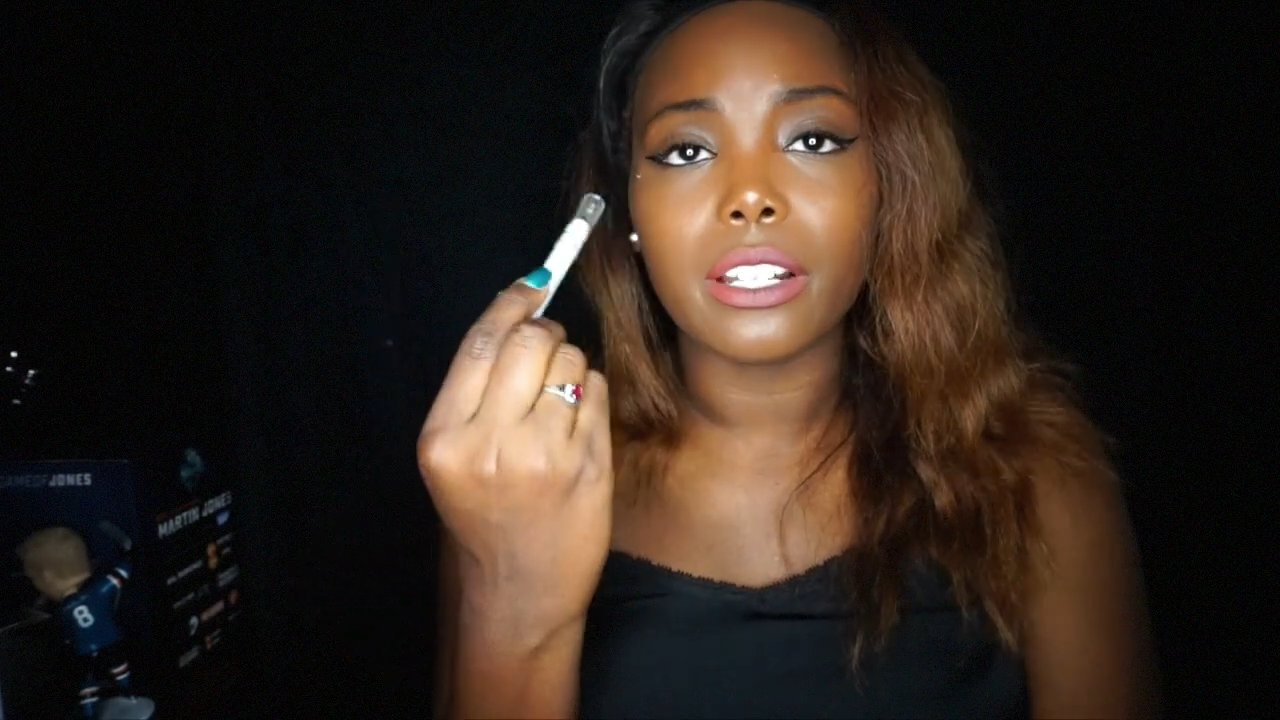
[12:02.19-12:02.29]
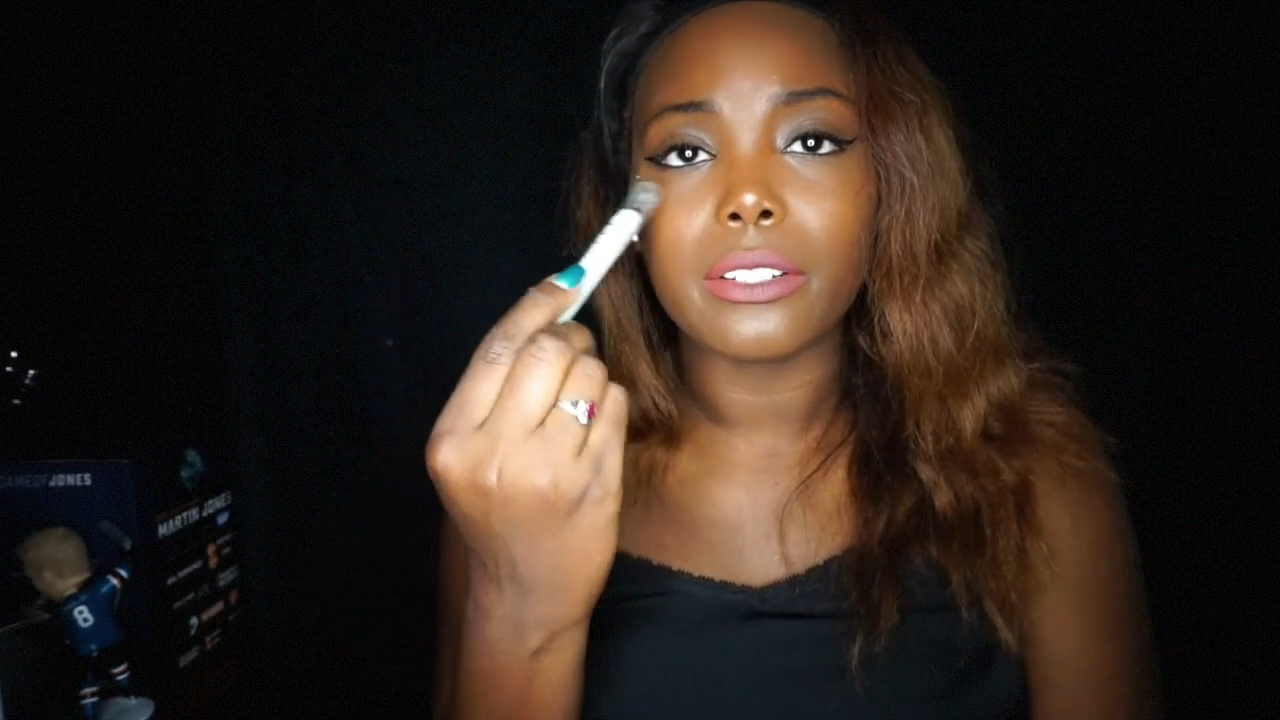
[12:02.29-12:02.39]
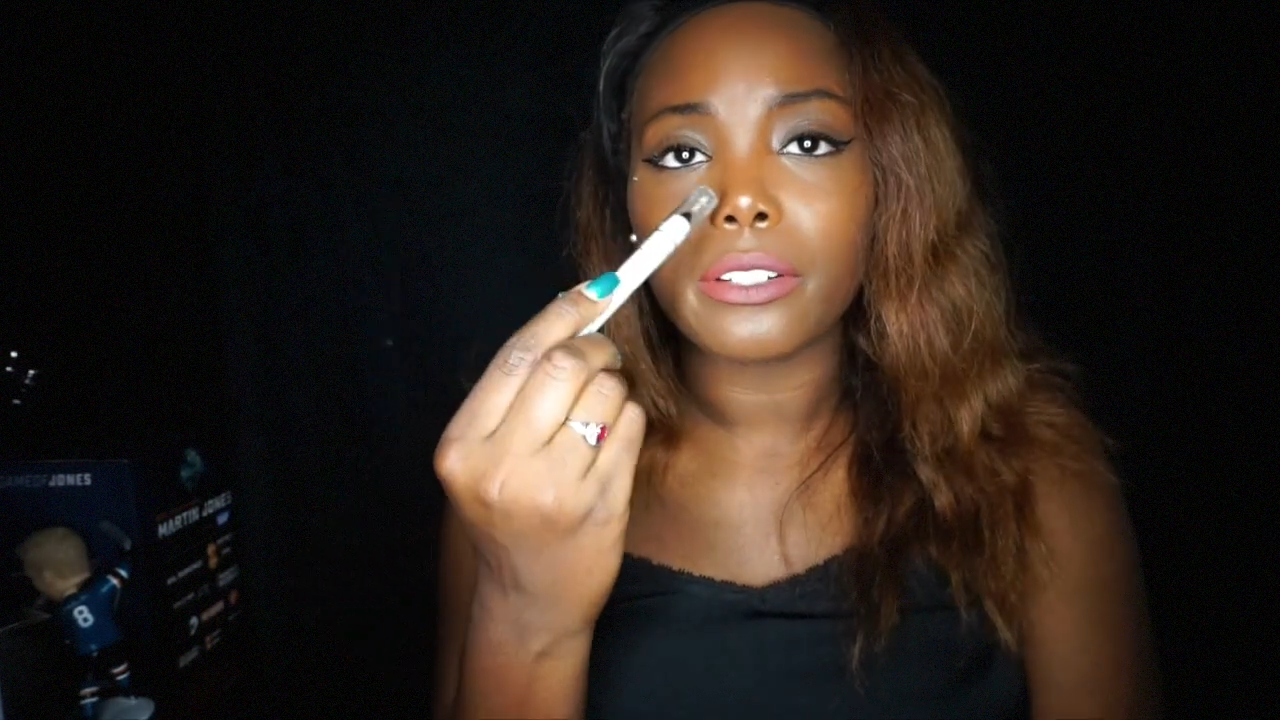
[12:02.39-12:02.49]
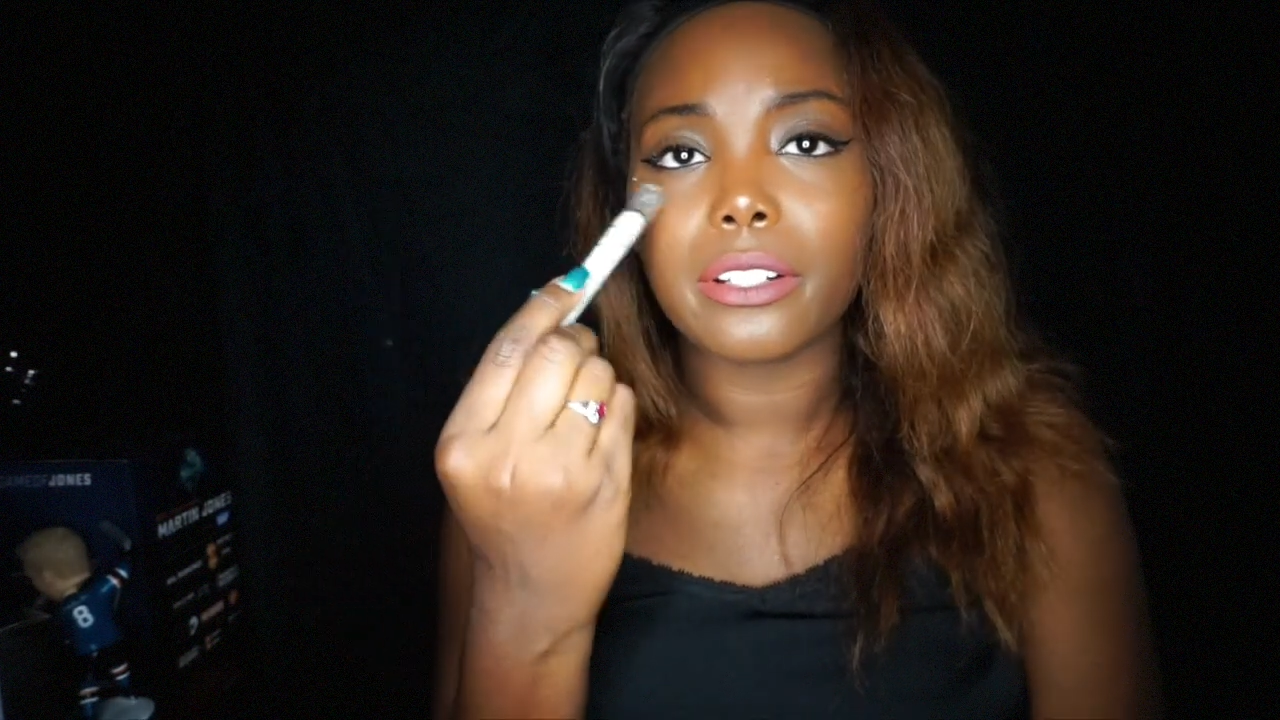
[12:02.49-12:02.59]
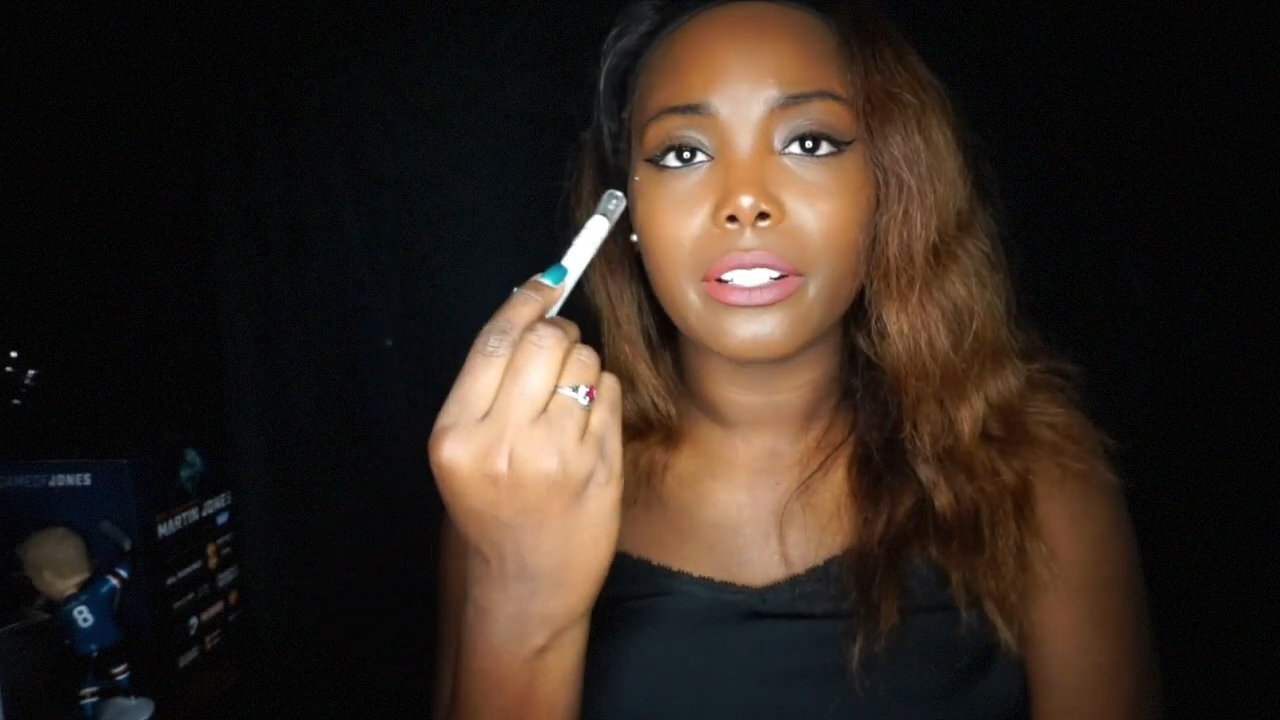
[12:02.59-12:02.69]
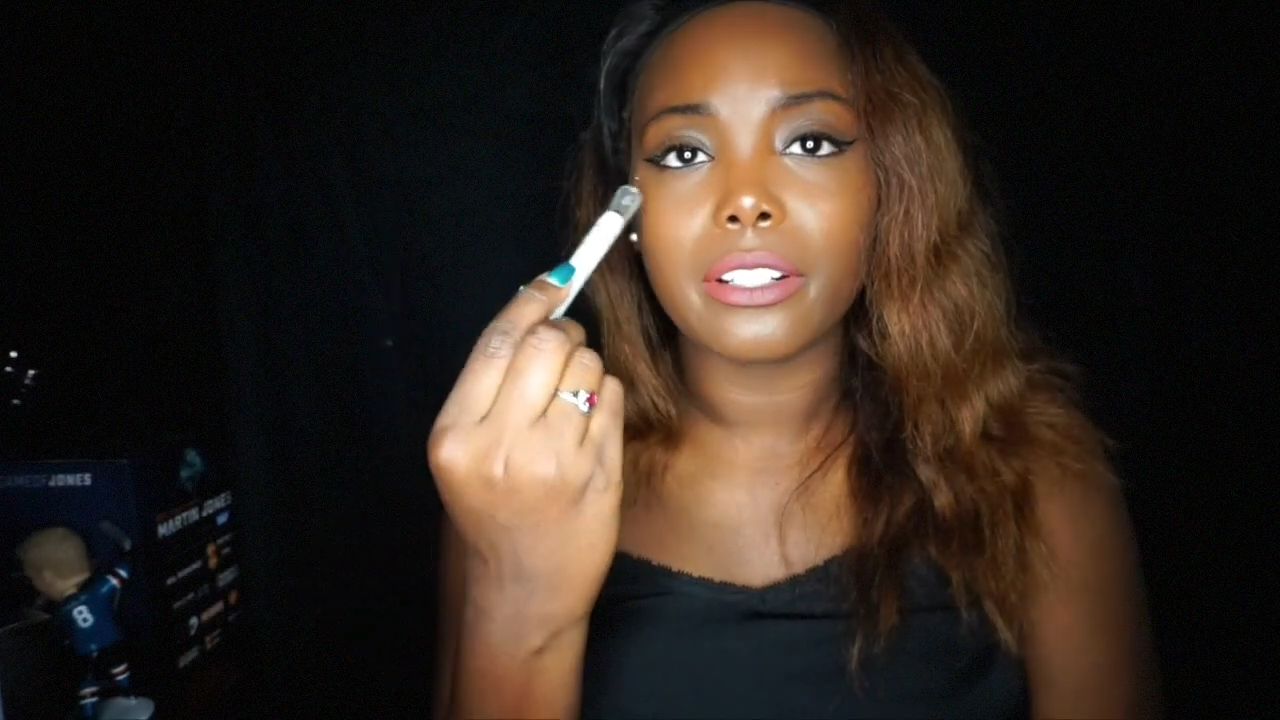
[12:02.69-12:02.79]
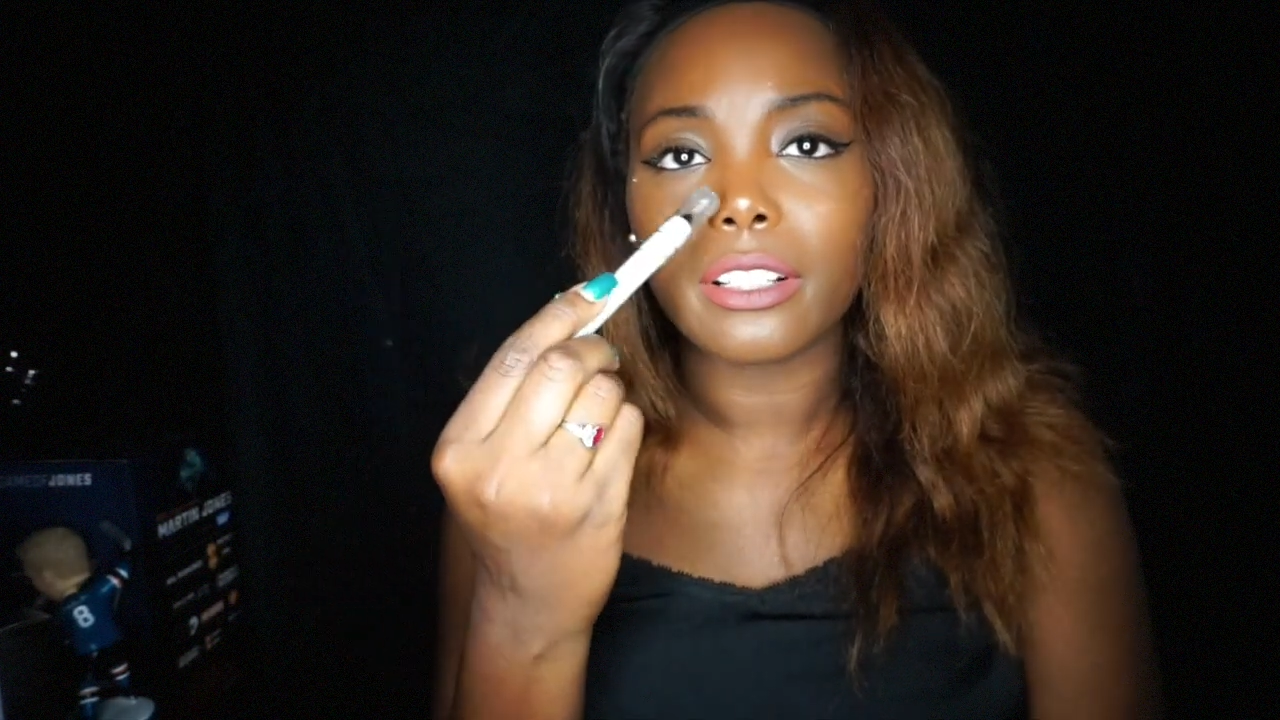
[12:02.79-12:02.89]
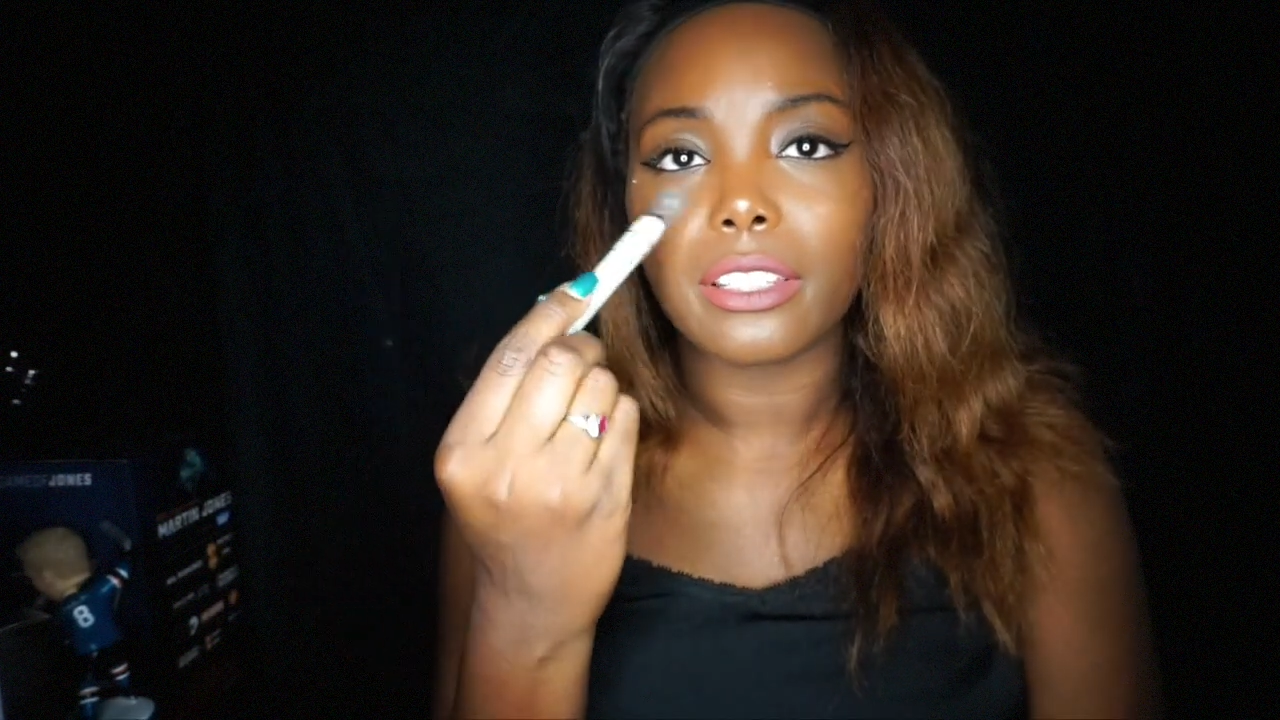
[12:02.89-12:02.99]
under,